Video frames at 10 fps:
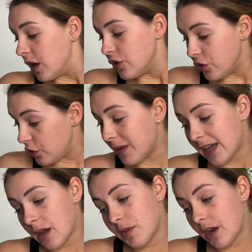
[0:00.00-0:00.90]
new
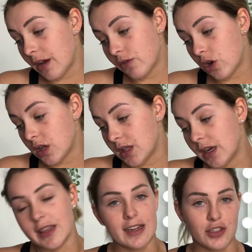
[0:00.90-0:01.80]
makeup that I've got that
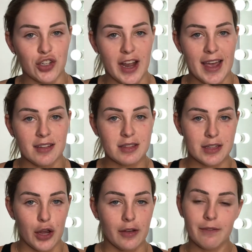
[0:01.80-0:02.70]
I'd like to try out.
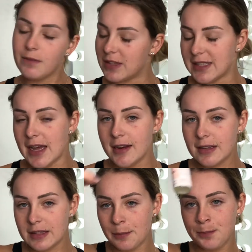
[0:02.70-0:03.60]
So for
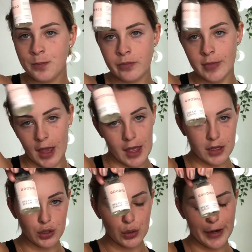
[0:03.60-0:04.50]
starters,
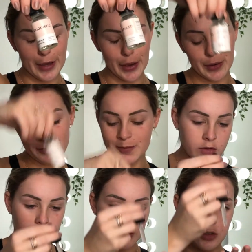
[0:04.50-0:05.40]
Goody Co.
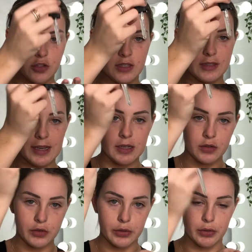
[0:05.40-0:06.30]
So you just
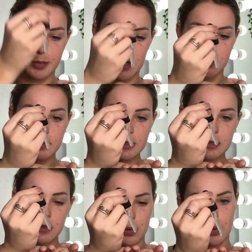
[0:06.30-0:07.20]
take 2 pumps
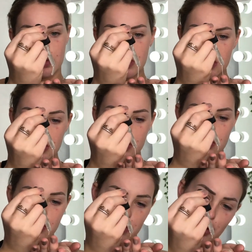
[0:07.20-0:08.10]
or
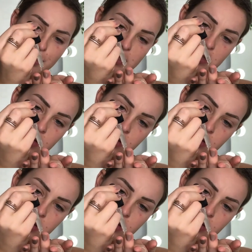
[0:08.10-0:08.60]
drops,